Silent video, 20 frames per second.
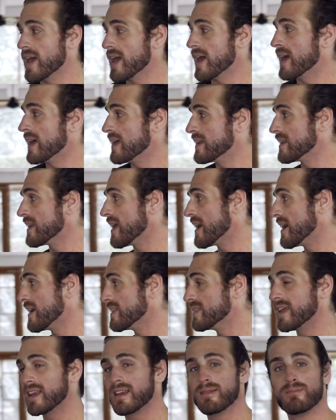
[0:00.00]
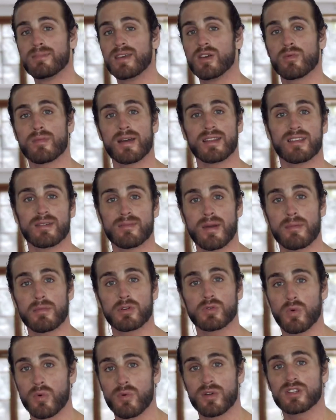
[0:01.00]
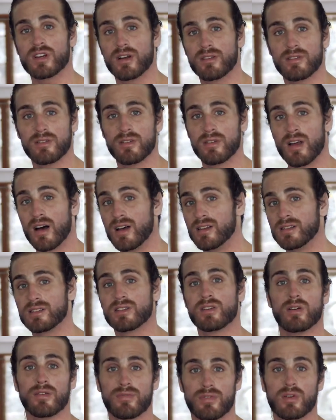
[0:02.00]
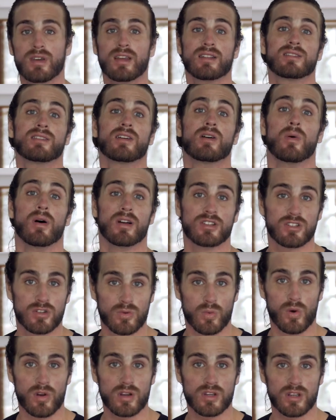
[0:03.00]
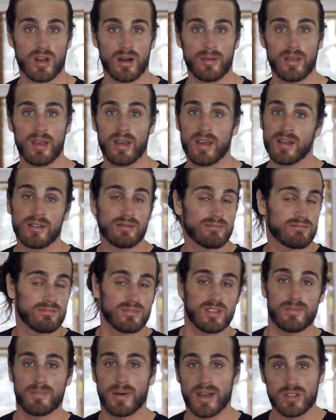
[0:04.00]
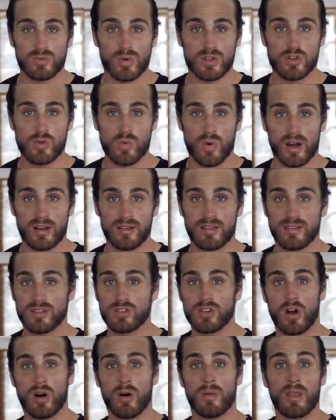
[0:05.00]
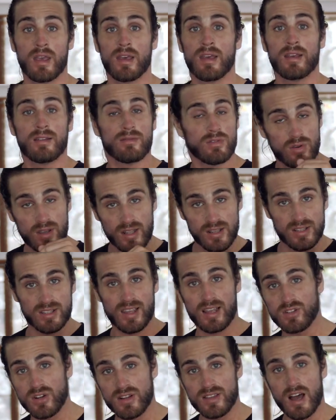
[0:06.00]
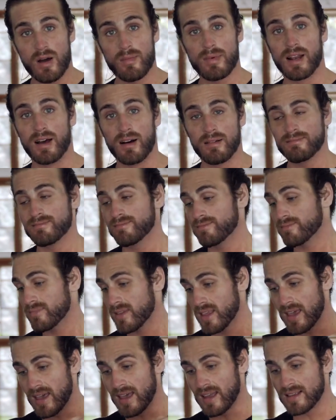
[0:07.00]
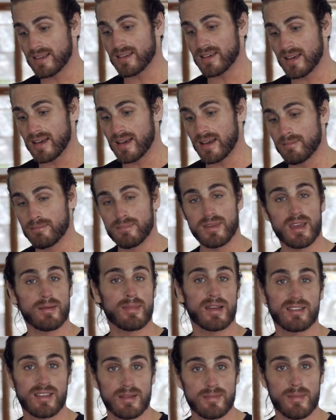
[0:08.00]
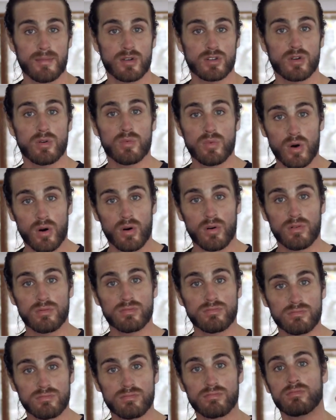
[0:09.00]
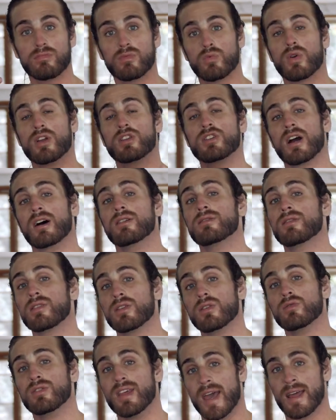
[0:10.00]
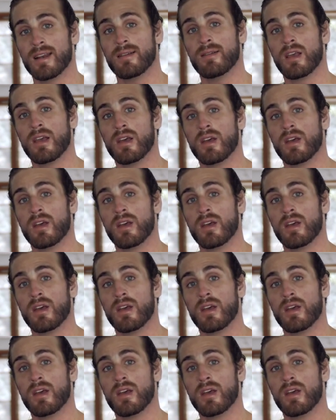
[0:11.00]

and then me or my team members will reach out to you and ask you if you can still watch the workshop. Depends what you want. So you can schedule it down below, and me and my team members will reach out to you then.